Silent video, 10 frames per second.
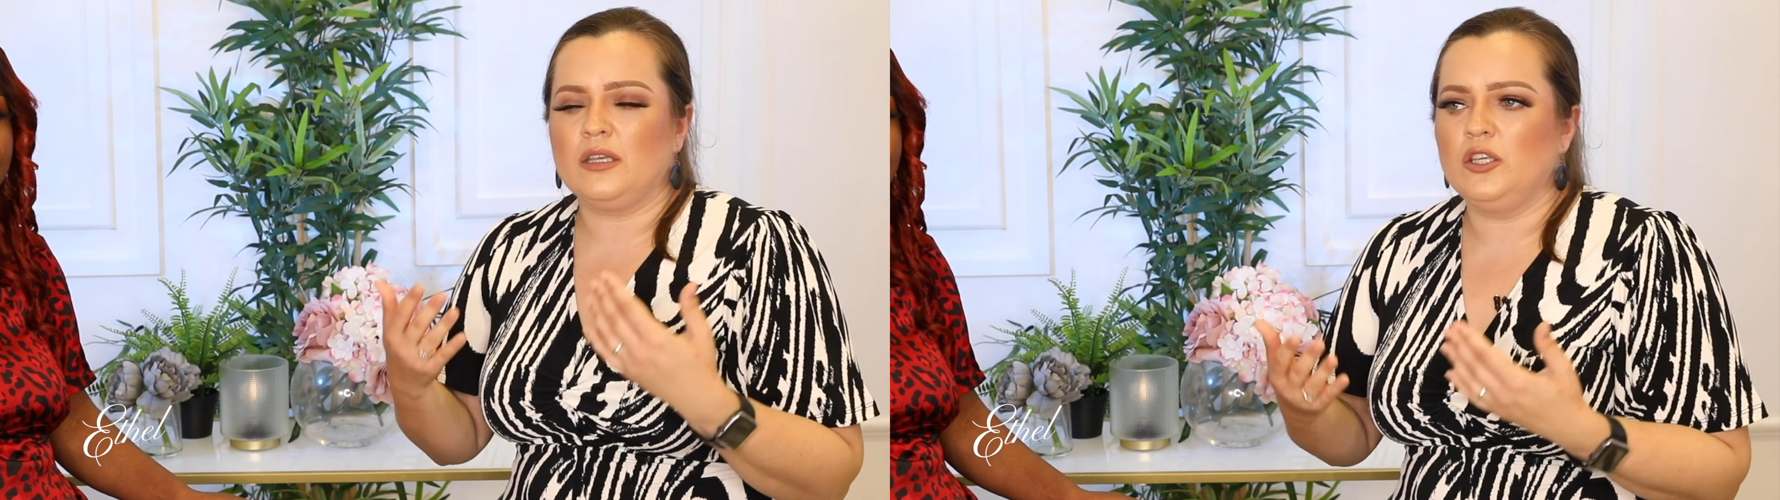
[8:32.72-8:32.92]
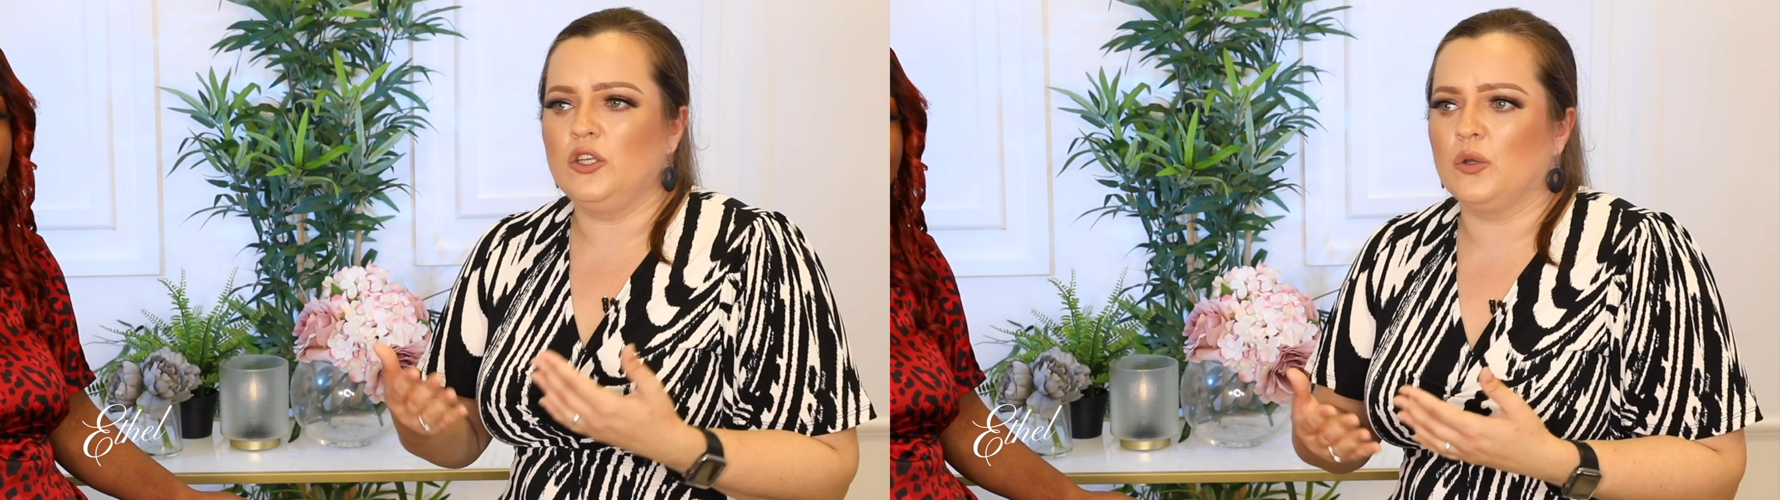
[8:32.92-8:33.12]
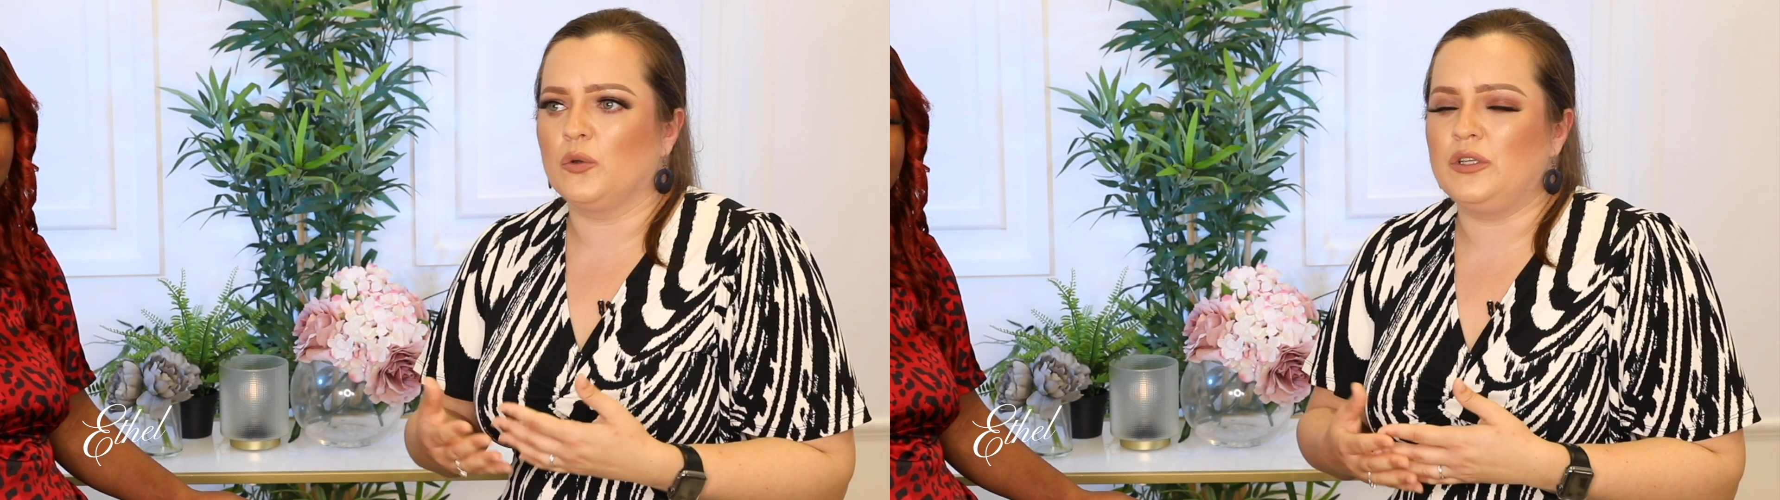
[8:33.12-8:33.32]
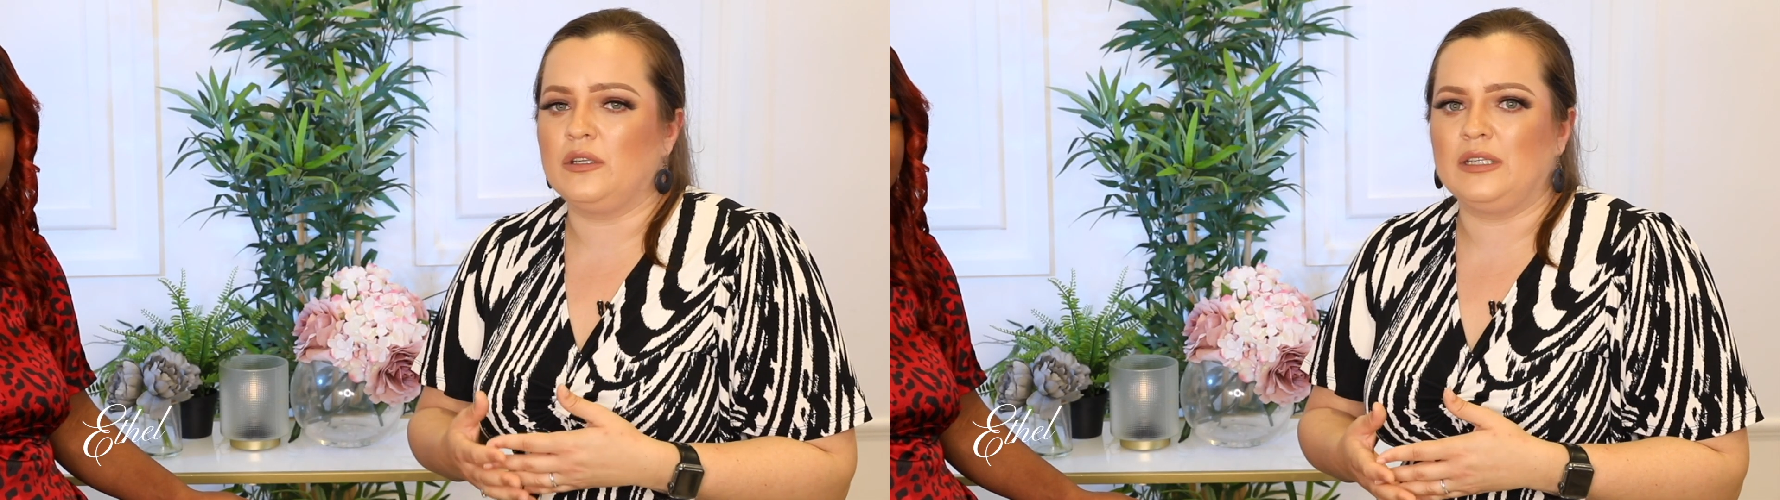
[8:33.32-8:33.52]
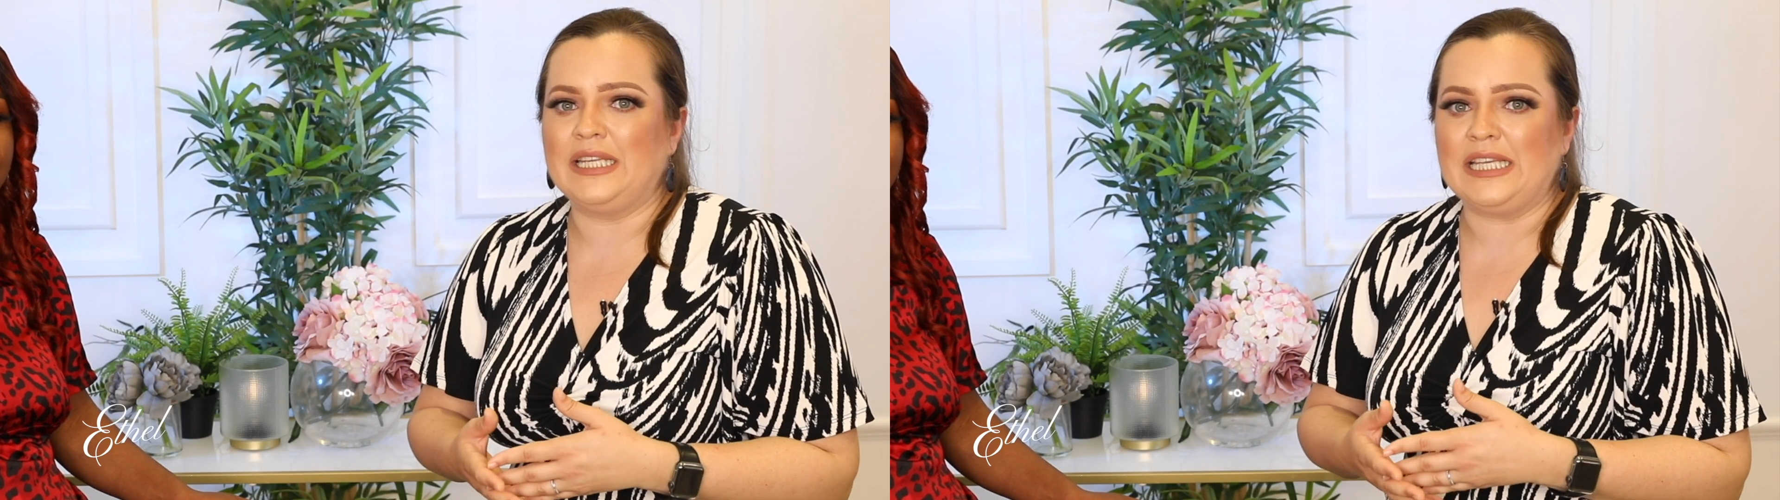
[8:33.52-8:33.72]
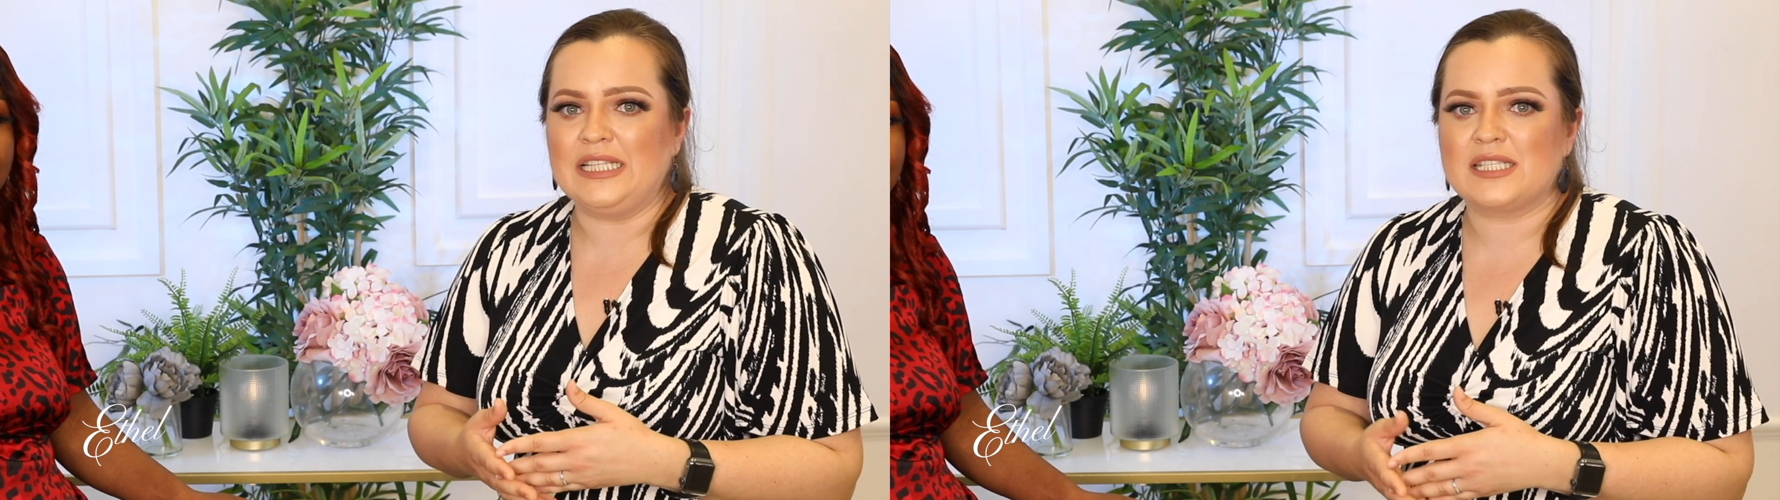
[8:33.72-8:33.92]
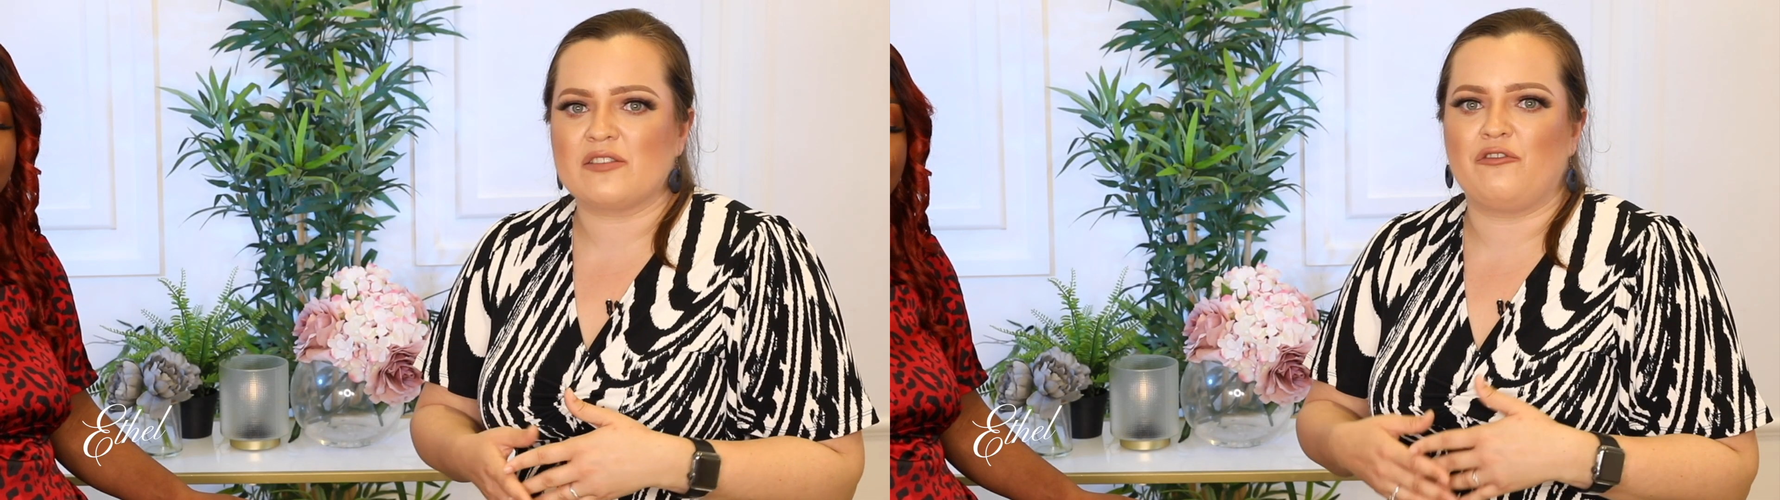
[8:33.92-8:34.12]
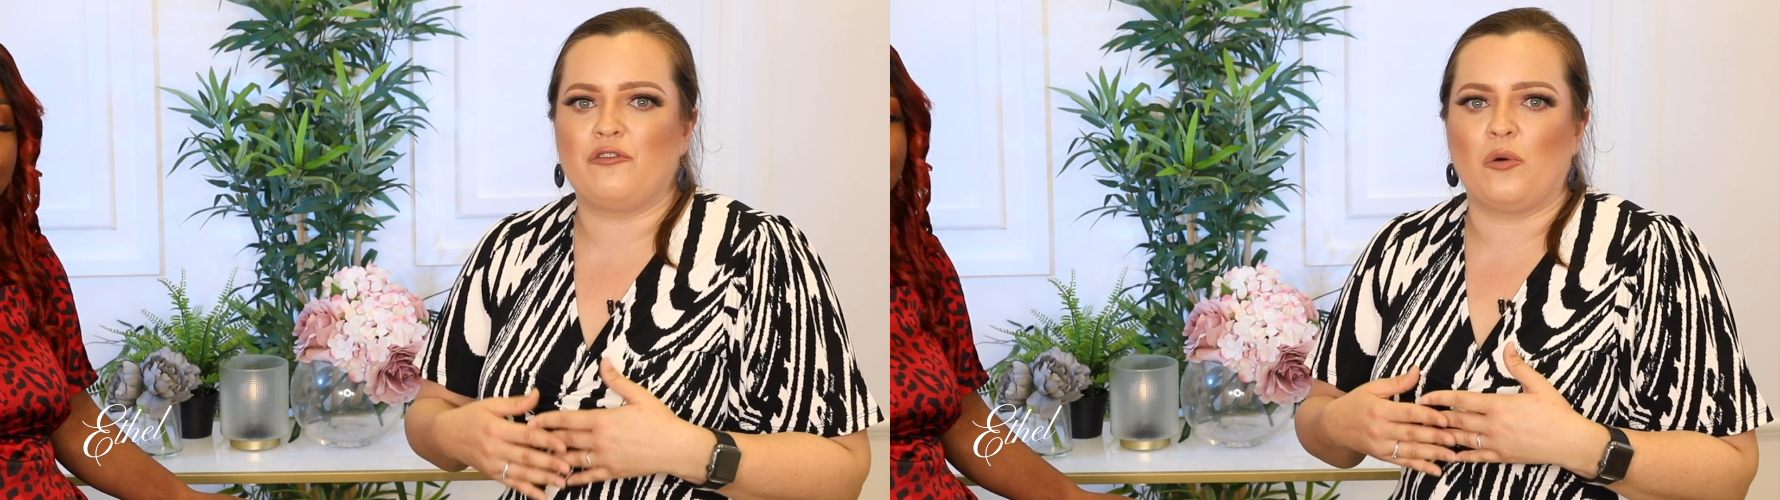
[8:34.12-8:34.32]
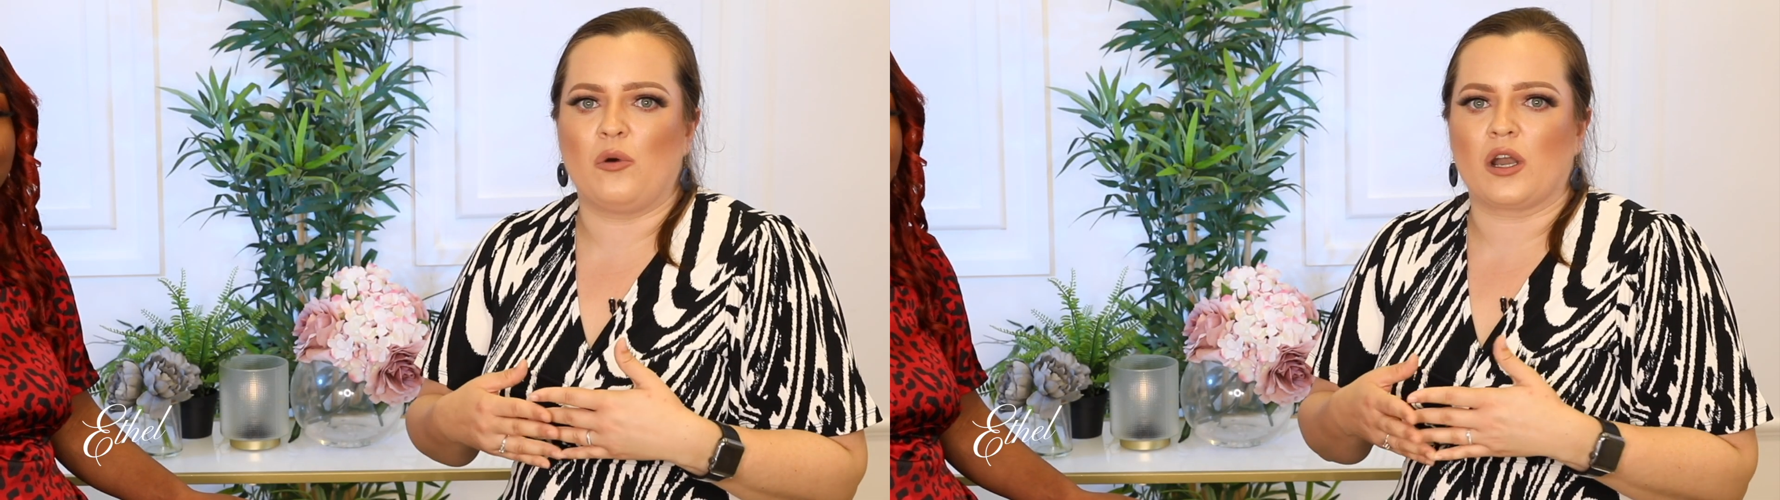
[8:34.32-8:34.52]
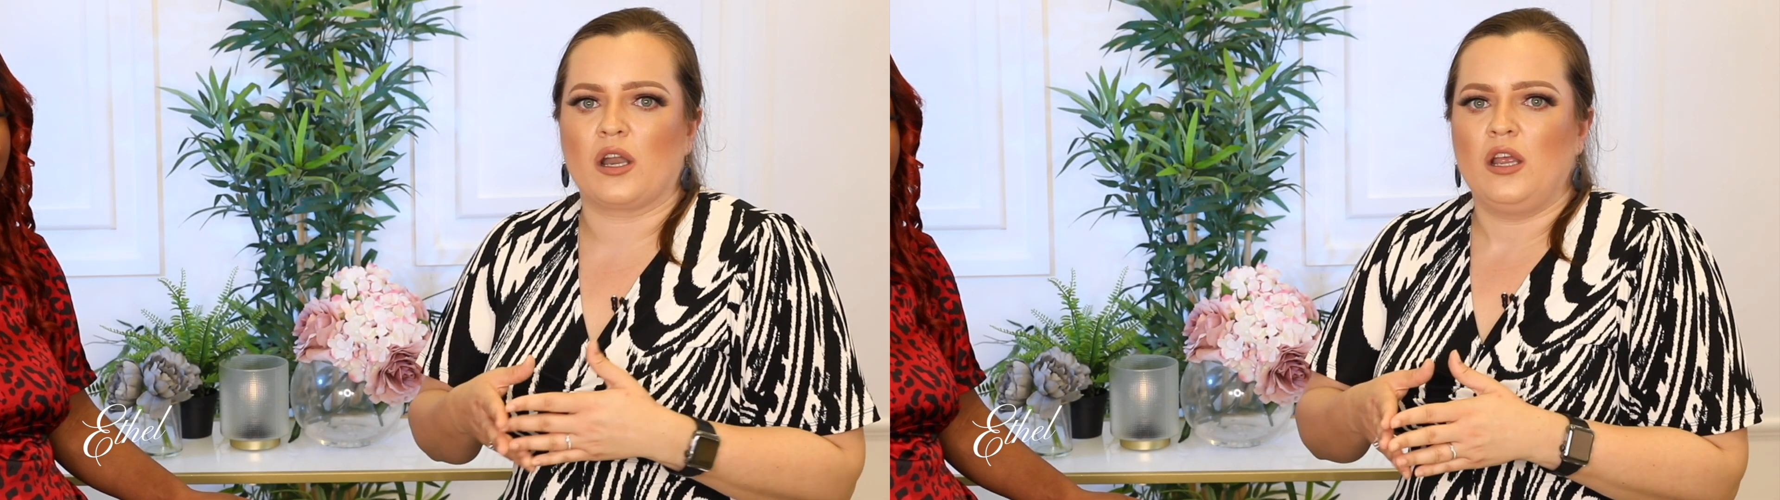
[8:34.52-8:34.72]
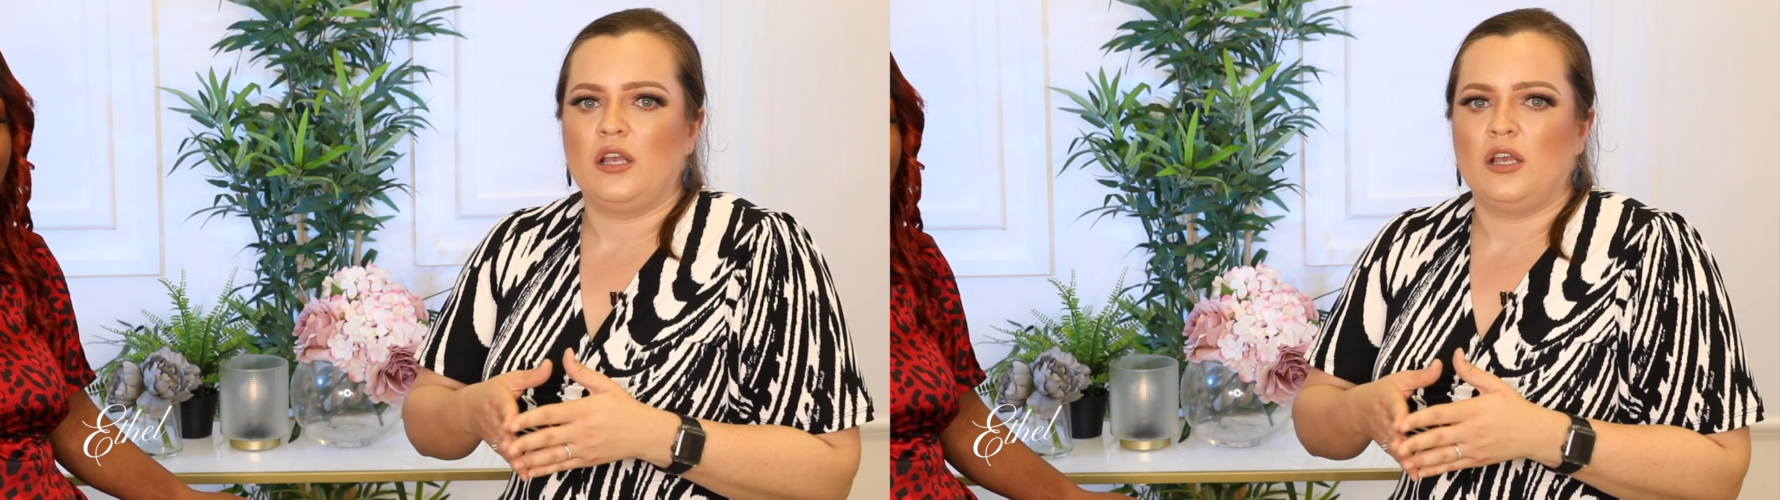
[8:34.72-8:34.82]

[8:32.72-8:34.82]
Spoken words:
needs for